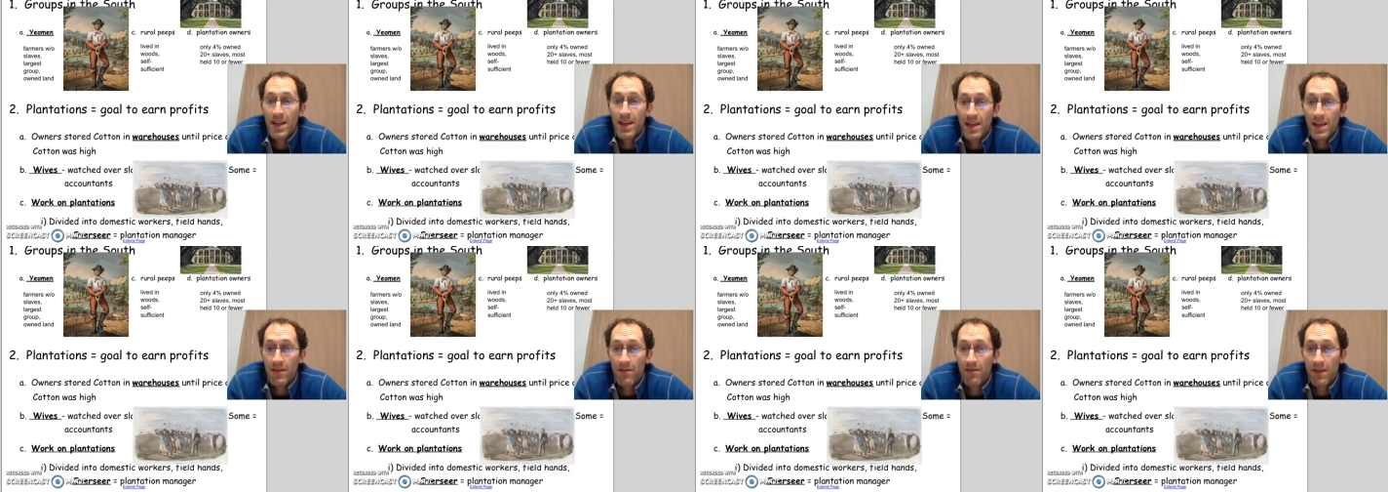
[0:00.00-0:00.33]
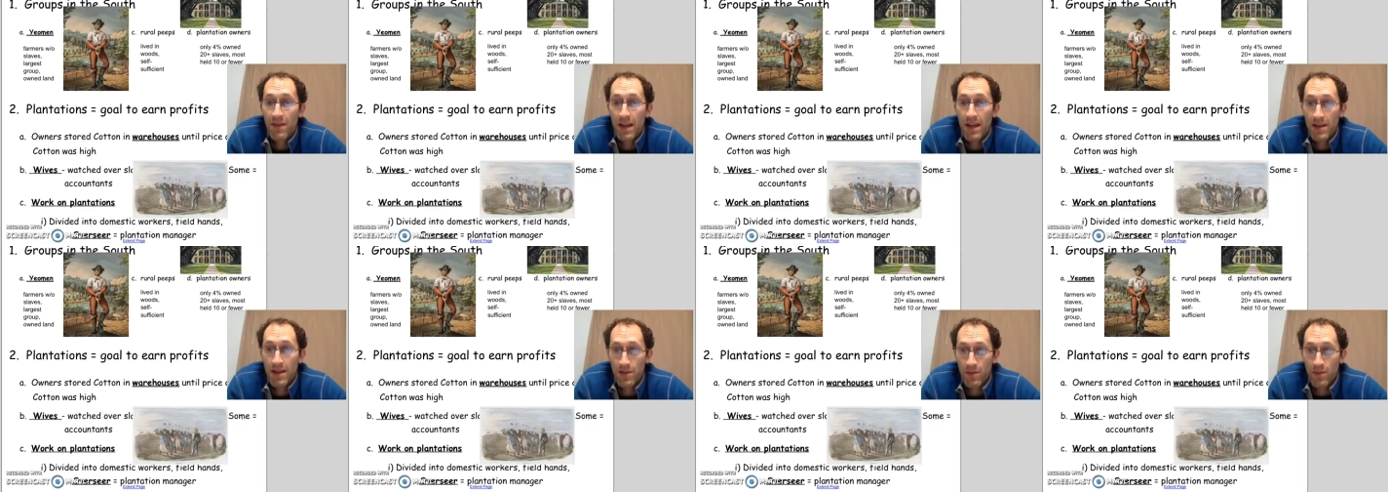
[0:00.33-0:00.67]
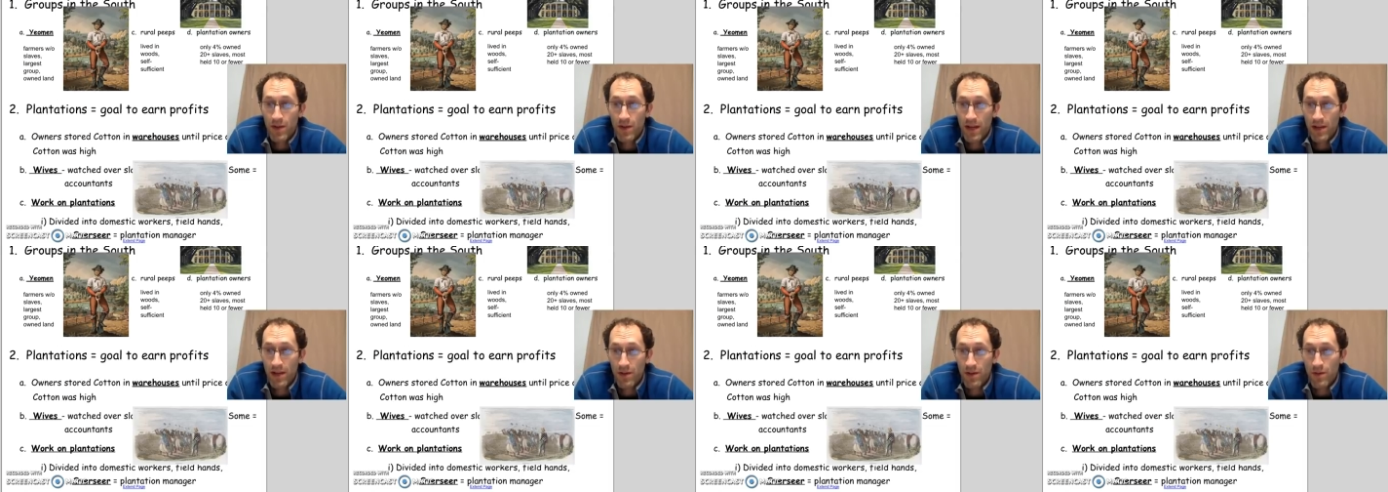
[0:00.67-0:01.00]
In fact,
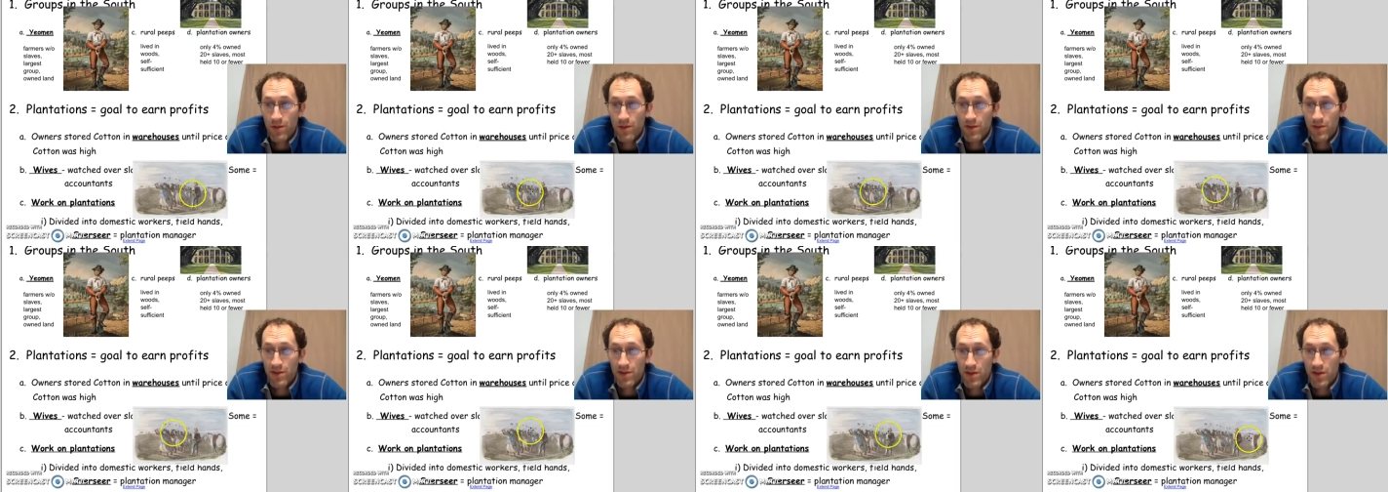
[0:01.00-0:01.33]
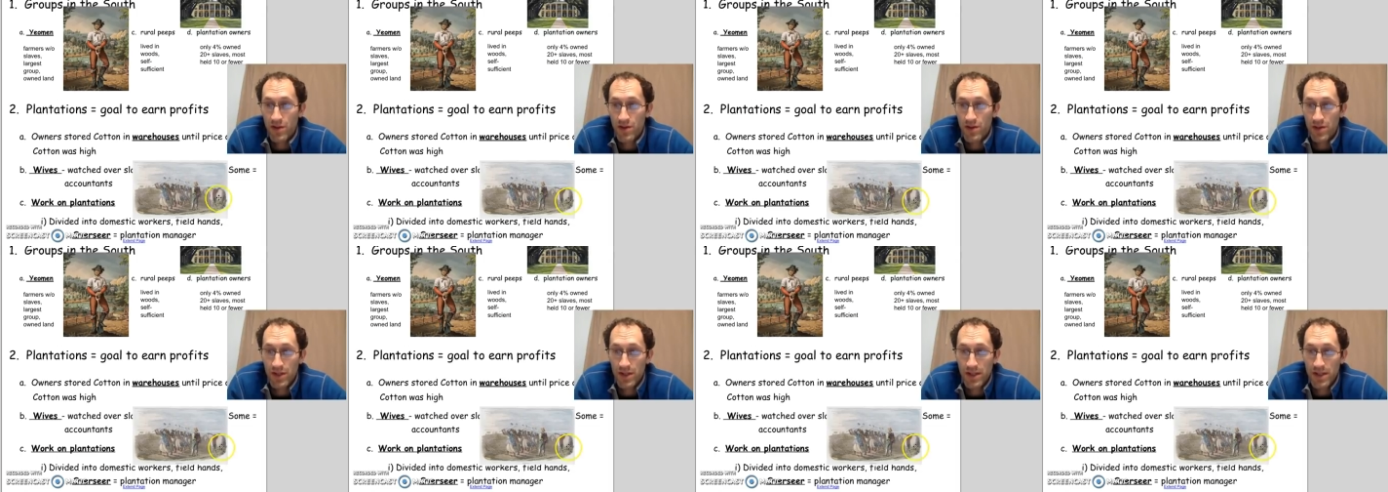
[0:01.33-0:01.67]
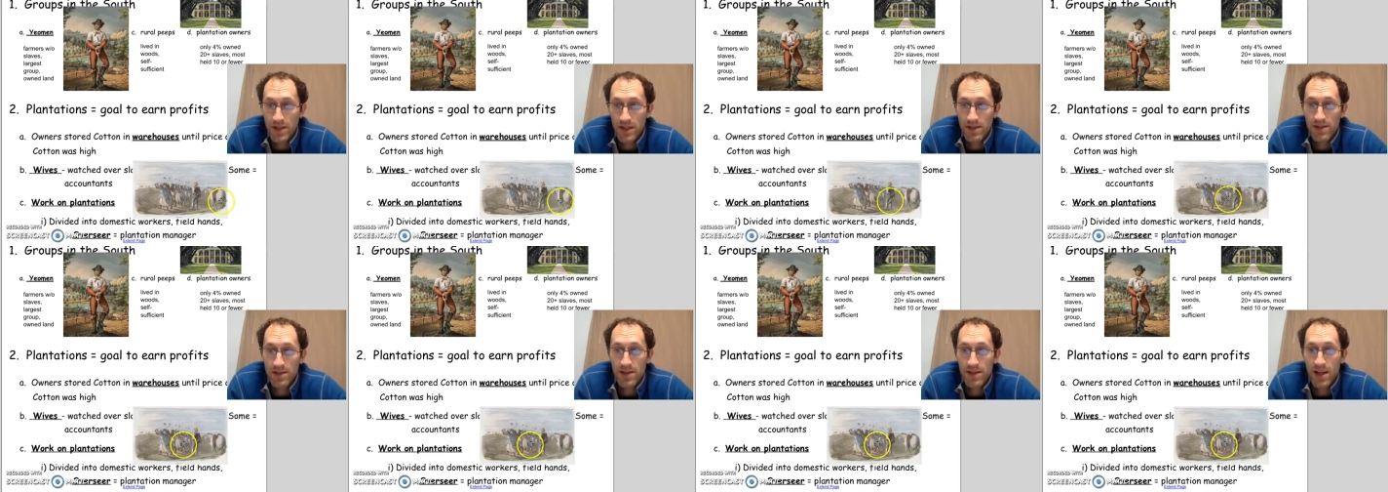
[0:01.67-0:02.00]
when I Google searched
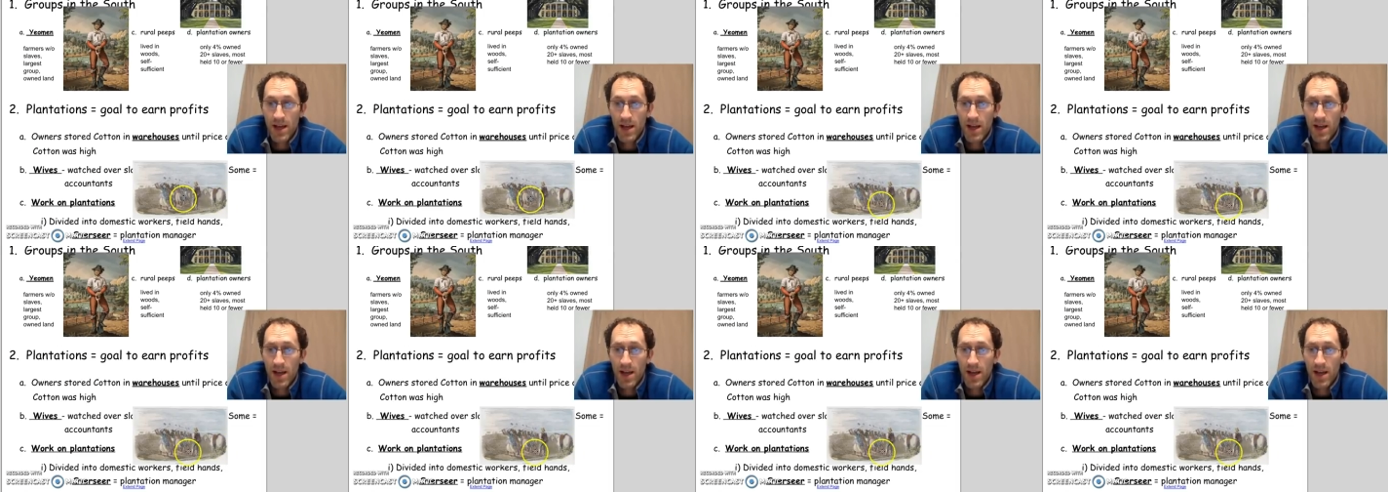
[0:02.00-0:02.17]
this,